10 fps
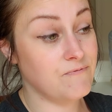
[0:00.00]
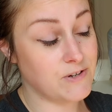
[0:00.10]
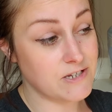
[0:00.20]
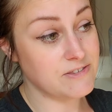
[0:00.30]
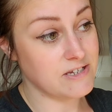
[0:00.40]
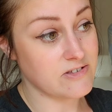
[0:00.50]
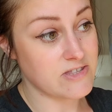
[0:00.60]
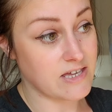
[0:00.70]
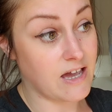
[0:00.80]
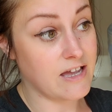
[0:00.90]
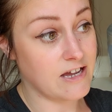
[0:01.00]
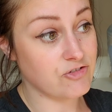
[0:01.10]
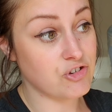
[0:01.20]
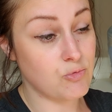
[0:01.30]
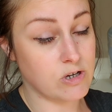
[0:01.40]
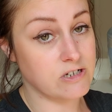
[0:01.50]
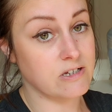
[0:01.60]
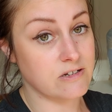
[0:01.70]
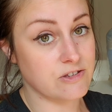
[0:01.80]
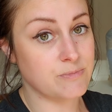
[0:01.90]
funny thing is like I actually want
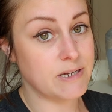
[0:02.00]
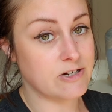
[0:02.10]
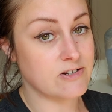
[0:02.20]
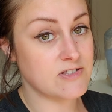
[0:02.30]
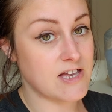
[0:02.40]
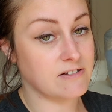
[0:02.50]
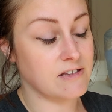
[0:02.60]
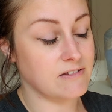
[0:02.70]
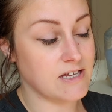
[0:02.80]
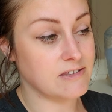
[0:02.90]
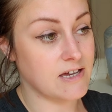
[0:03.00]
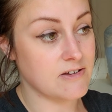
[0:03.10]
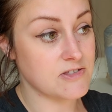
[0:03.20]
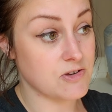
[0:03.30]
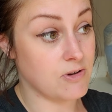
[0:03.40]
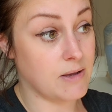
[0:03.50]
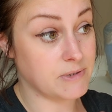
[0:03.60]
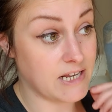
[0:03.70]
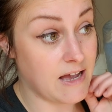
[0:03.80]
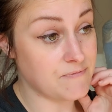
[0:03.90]
another pair exactly like that. So I'm
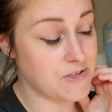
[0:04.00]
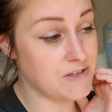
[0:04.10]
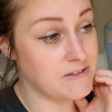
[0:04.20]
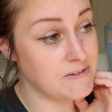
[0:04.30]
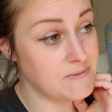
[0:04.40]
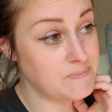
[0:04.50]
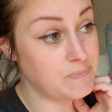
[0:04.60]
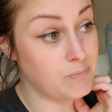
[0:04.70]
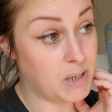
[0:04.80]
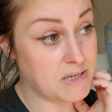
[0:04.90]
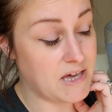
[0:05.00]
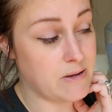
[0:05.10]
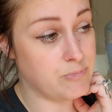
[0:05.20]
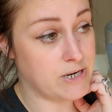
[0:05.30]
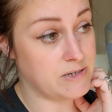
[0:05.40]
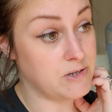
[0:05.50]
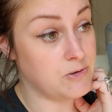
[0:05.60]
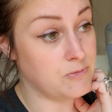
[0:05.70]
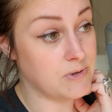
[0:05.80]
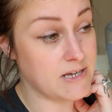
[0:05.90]
going to have to buy that brand
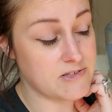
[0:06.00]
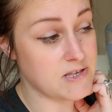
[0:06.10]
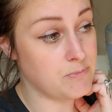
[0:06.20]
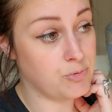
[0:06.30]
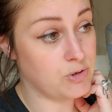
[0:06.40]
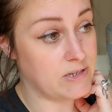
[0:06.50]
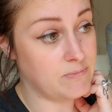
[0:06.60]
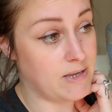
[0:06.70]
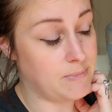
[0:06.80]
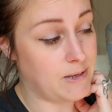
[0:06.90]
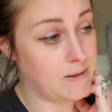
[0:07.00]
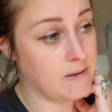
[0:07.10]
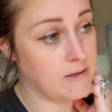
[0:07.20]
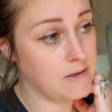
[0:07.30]
new at some point maybe.